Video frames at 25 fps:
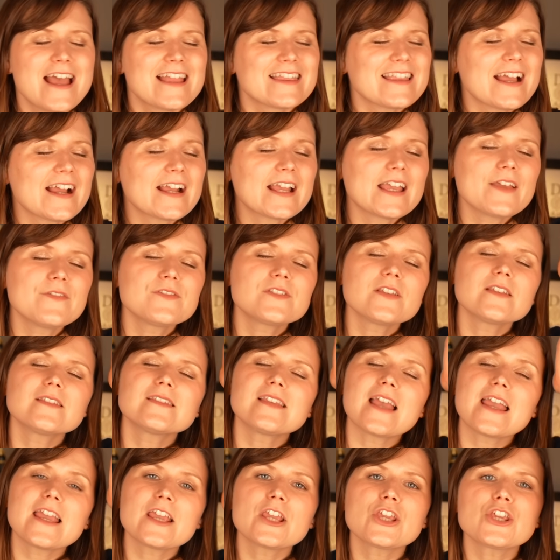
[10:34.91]
That gives us
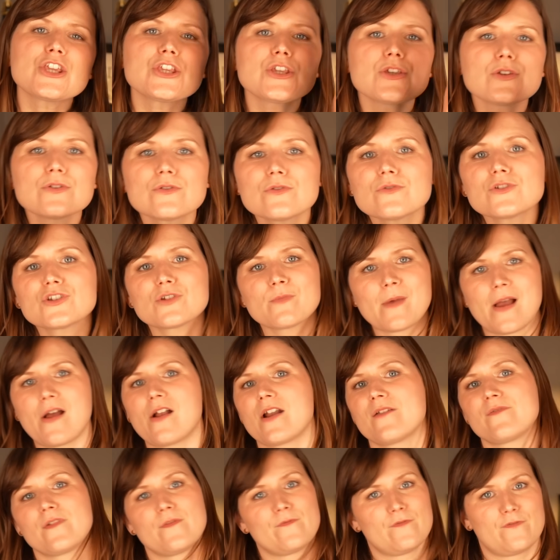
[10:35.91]
a huge
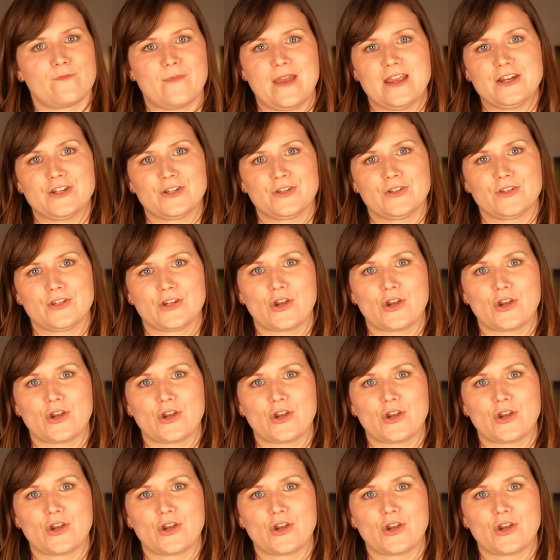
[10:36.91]
amount of information